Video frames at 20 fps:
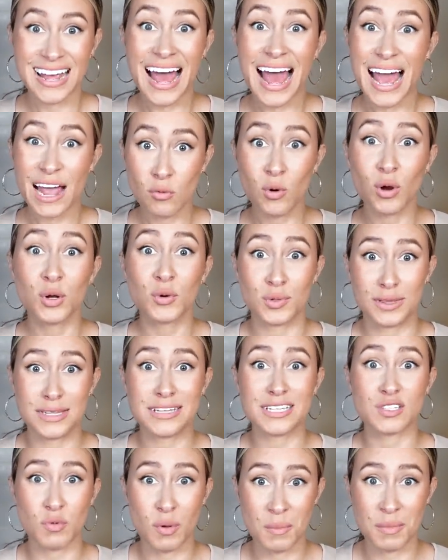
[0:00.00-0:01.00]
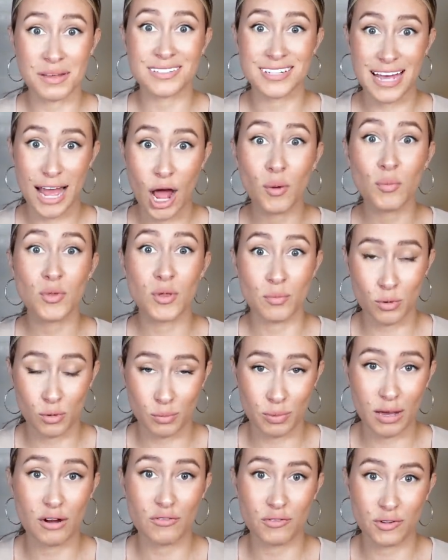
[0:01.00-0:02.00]
I work with these women to help them
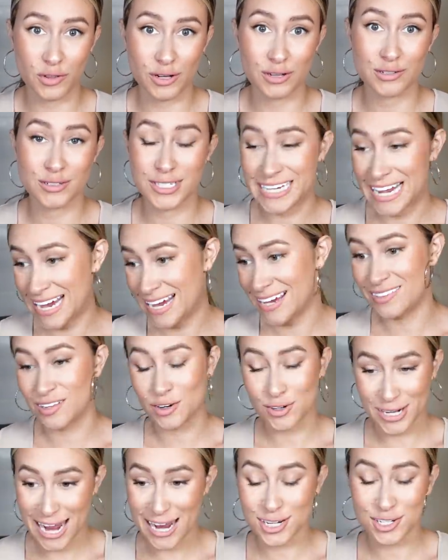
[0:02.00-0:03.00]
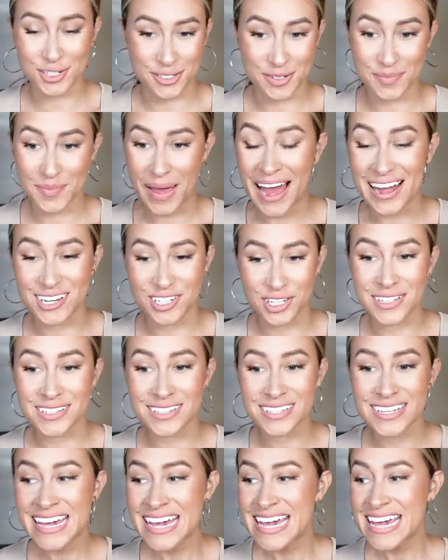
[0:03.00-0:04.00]
prepare for their state and their national
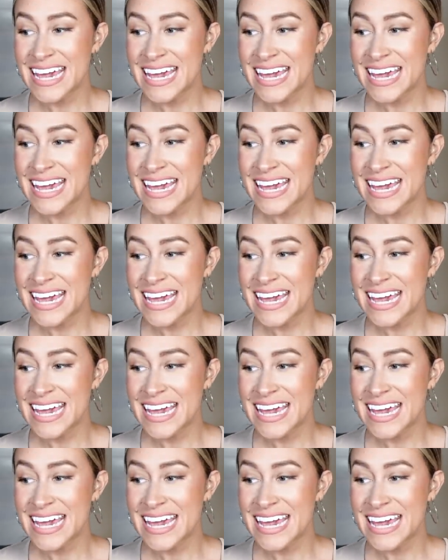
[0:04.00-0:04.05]
pageants.